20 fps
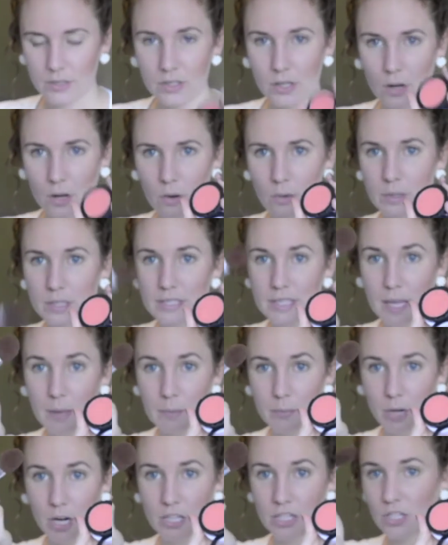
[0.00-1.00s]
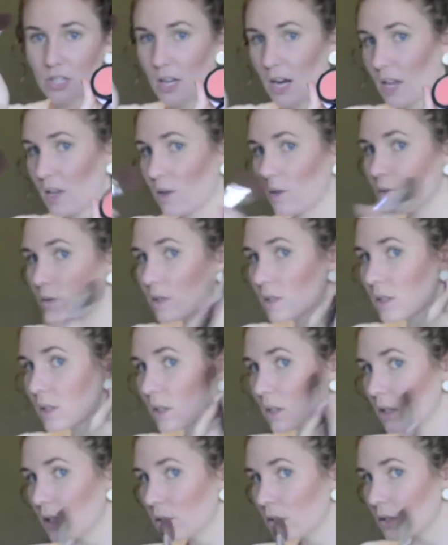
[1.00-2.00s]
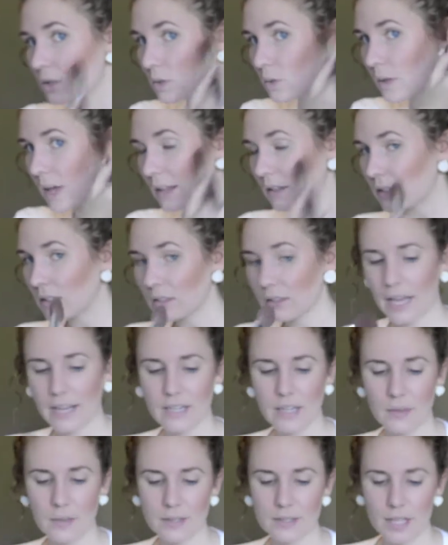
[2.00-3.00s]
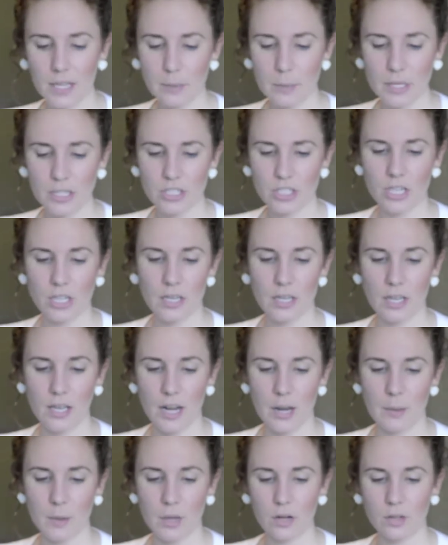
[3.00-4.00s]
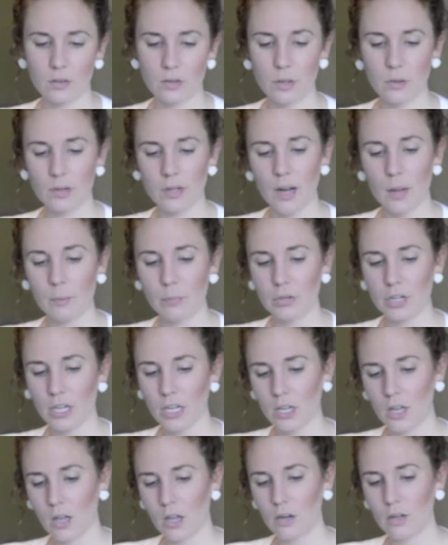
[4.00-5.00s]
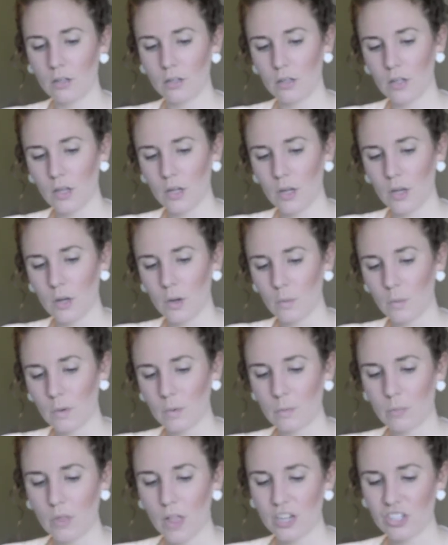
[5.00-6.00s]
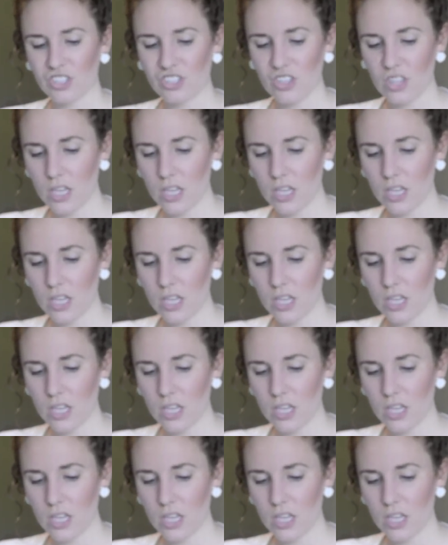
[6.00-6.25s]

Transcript: So same brush that I used to do that little line down the side of my cheek, and I'm going to load it up pretty good with blush.